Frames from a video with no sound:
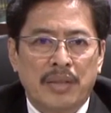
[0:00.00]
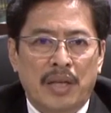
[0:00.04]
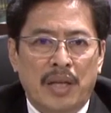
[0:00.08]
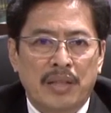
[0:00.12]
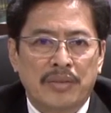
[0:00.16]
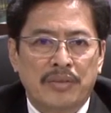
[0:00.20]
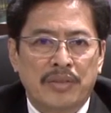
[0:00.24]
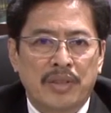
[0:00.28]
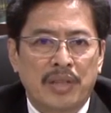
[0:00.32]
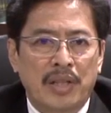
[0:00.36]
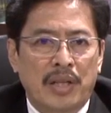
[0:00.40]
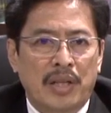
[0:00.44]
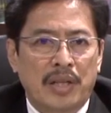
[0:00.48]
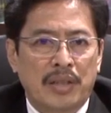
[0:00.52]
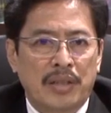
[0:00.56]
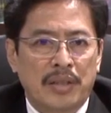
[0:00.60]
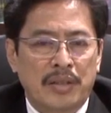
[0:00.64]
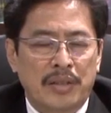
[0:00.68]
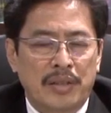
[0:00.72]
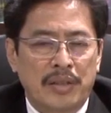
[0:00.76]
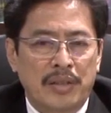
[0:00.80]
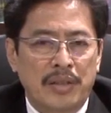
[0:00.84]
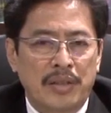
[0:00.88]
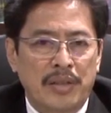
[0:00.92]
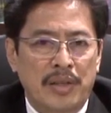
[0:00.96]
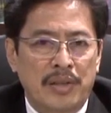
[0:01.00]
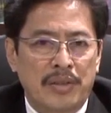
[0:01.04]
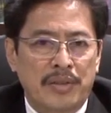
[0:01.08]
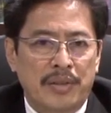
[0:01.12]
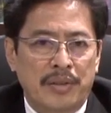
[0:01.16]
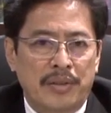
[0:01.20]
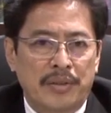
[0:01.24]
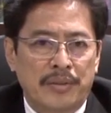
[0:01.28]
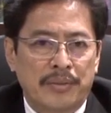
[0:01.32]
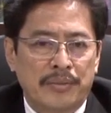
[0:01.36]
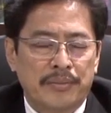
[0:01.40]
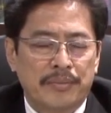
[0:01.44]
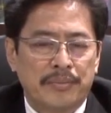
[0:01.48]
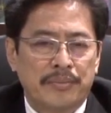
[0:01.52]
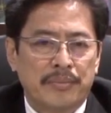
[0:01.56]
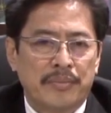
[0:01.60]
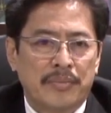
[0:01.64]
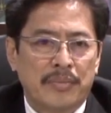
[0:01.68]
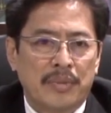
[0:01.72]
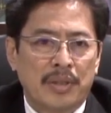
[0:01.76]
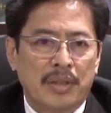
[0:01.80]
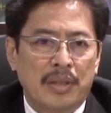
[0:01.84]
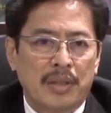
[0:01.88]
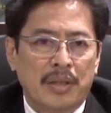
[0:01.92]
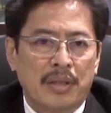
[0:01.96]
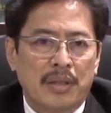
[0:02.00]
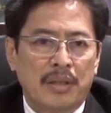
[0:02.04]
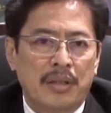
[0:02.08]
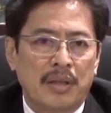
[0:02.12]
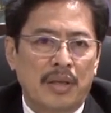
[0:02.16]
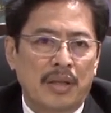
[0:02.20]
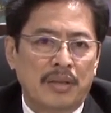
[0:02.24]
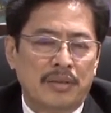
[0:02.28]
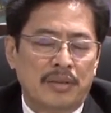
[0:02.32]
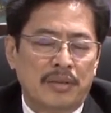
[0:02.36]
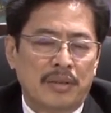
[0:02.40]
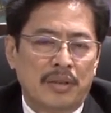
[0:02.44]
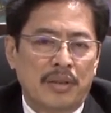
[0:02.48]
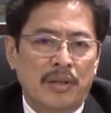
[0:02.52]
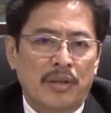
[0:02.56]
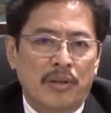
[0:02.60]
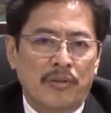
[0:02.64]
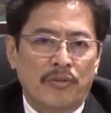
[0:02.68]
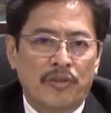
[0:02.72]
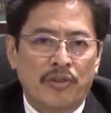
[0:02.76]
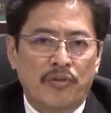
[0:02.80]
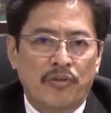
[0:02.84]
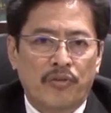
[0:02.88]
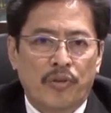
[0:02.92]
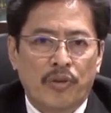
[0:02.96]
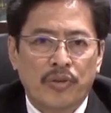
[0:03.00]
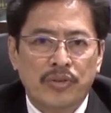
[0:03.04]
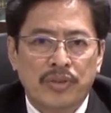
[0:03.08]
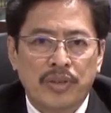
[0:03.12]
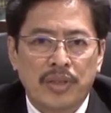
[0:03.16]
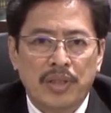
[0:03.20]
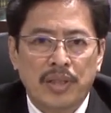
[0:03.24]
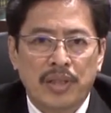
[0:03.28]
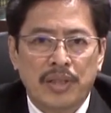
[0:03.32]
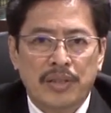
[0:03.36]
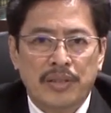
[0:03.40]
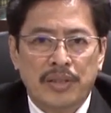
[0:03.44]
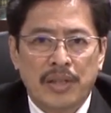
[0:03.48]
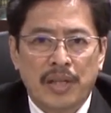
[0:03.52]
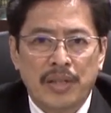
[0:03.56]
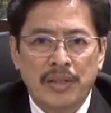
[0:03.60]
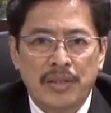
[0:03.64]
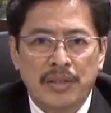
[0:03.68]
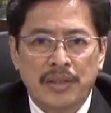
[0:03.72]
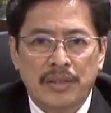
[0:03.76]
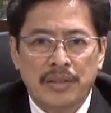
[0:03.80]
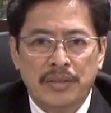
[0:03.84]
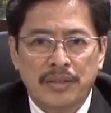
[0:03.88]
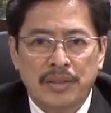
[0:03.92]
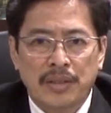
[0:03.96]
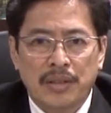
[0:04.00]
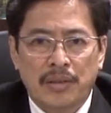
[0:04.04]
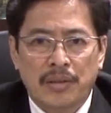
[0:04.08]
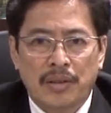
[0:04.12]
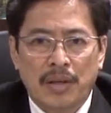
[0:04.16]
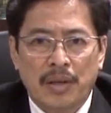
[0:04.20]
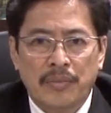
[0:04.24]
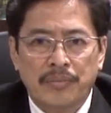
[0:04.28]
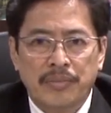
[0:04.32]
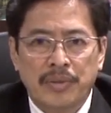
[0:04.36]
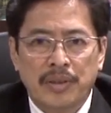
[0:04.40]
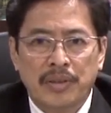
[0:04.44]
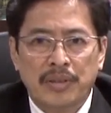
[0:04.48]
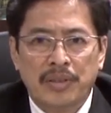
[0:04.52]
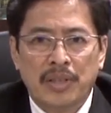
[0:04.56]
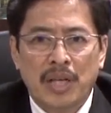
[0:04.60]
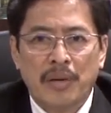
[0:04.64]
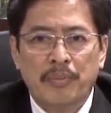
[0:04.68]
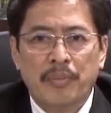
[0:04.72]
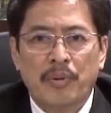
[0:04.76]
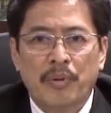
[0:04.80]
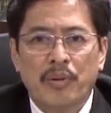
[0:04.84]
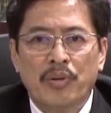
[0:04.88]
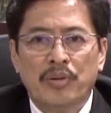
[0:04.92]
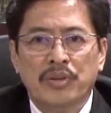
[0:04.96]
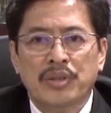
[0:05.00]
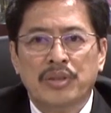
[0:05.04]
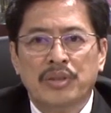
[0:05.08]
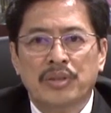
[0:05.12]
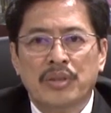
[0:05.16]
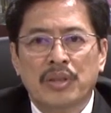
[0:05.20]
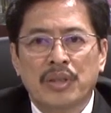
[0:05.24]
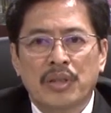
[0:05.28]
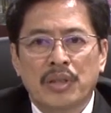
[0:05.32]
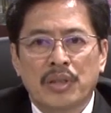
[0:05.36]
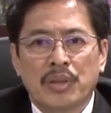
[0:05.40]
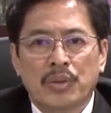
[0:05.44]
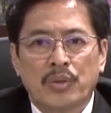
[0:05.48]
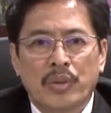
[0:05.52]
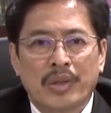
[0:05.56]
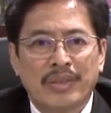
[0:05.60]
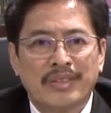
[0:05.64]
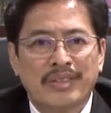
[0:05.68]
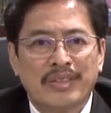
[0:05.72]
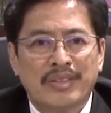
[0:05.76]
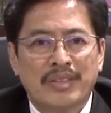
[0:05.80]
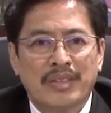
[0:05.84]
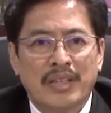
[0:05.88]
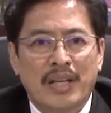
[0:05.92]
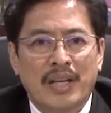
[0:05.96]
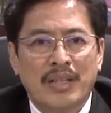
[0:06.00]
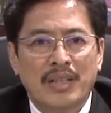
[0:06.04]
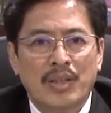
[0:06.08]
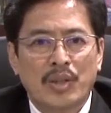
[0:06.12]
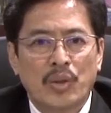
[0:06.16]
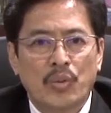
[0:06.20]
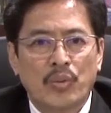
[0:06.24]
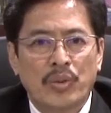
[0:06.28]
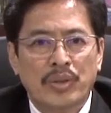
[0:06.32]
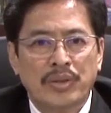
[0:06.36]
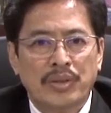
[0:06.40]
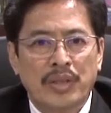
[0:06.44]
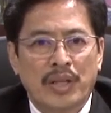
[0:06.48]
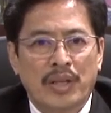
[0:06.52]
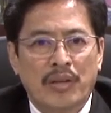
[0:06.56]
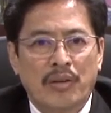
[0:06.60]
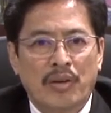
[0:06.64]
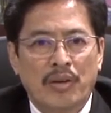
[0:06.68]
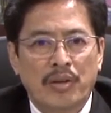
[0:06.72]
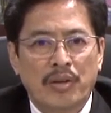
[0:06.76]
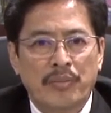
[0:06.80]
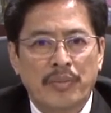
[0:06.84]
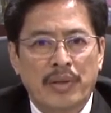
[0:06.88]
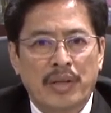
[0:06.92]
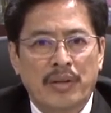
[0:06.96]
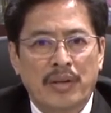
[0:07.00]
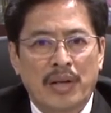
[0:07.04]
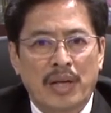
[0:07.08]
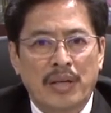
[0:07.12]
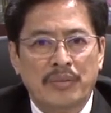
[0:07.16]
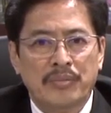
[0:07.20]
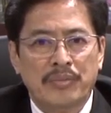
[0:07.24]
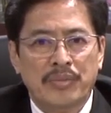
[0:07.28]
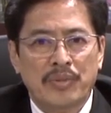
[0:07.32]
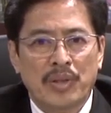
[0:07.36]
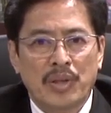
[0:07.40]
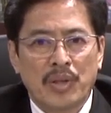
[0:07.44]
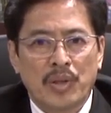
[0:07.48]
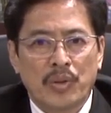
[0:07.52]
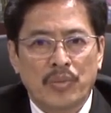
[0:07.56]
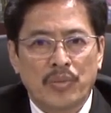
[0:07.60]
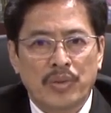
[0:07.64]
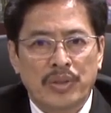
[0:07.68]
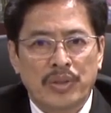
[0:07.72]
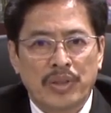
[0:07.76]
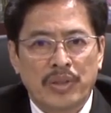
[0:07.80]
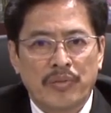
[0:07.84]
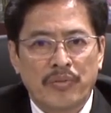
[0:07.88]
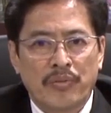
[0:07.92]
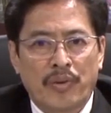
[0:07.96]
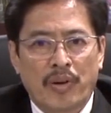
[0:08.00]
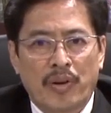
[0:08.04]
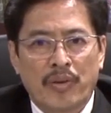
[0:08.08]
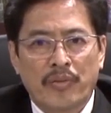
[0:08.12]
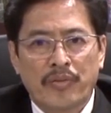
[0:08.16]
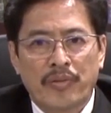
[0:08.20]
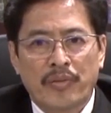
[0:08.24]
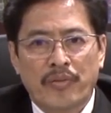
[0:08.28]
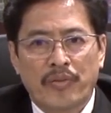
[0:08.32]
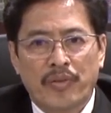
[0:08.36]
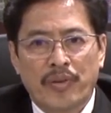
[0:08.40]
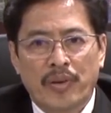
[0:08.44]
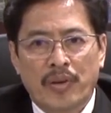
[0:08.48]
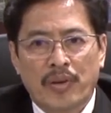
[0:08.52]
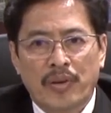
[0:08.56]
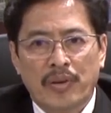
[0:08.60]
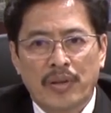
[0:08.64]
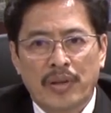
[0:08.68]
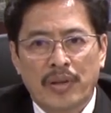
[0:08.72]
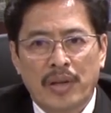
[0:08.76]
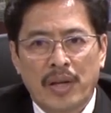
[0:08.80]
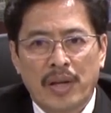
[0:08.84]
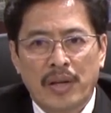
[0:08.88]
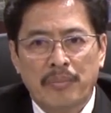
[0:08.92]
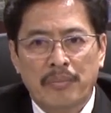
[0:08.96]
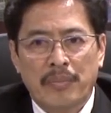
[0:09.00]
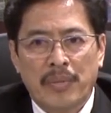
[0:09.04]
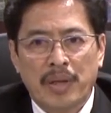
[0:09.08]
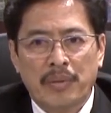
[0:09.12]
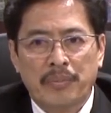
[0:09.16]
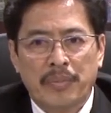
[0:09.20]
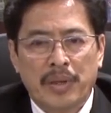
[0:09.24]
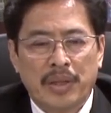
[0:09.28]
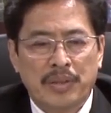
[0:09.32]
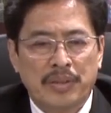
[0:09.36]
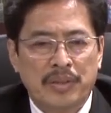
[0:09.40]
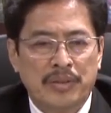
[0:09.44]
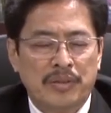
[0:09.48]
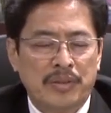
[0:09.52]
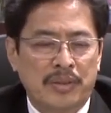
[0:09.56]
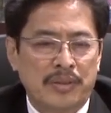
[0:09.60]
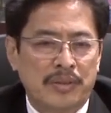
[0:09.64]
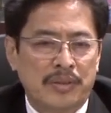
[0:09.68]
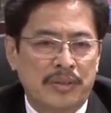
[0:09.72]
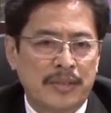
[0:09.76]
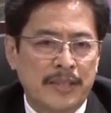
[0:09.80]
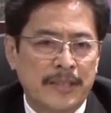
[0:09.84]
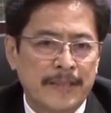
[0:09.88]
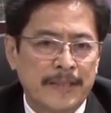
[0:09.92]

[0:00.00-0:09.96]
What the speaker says: and syndicated in nature. Thus, we foresee the changes in corruption typologies to extend towards economic crimes which involve fraud and malpractices.